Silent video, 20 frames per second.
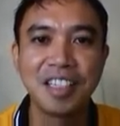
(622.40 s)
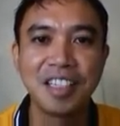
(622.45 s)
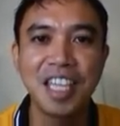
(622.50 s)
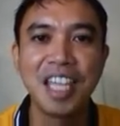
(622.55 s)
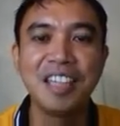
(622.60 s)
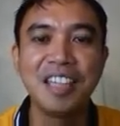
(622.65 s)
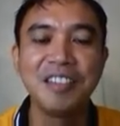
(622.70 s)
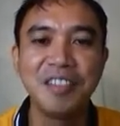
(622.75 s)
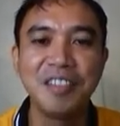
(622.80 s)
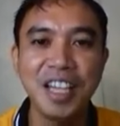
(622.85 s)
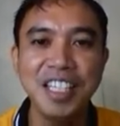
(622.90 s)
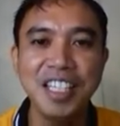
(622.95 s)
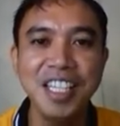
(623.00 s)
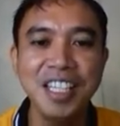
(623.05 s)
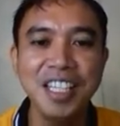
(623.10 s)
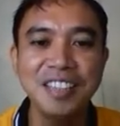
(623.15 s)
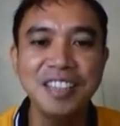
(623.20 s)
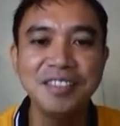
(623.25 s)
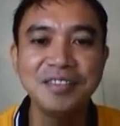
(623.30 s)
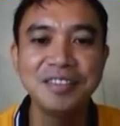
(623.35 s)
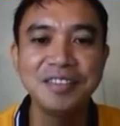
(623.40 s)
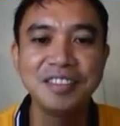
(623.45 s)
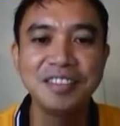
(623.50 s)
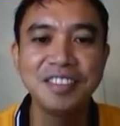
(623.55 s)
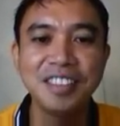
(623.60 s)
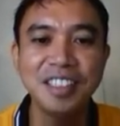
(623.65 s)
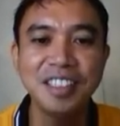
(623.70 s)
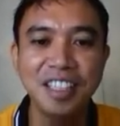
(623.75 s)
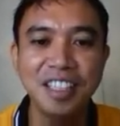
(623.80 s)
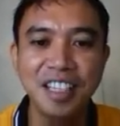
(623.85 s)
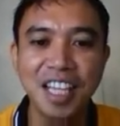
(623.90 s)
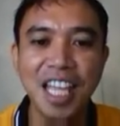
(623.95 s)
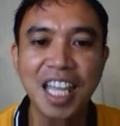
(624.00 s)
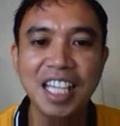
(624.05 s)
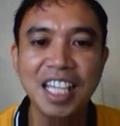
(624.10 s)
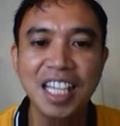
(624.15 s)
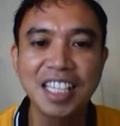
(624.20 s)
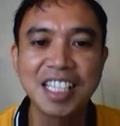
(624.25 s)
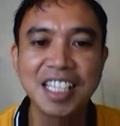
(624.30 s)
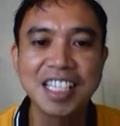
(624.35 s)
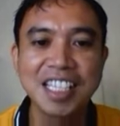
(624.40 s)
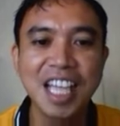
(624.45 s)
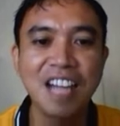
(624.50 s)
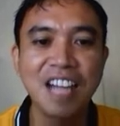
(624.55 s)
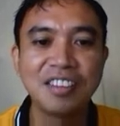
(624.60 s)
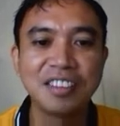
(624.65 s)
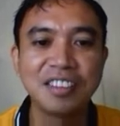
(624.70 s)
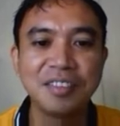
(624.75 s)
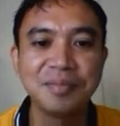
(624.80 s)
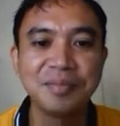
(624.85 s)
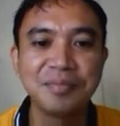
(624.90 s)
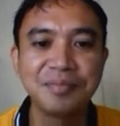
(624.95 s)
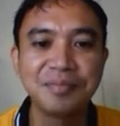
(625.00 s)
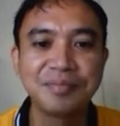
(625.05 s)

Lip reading: Okay, ready? Okay, let us count.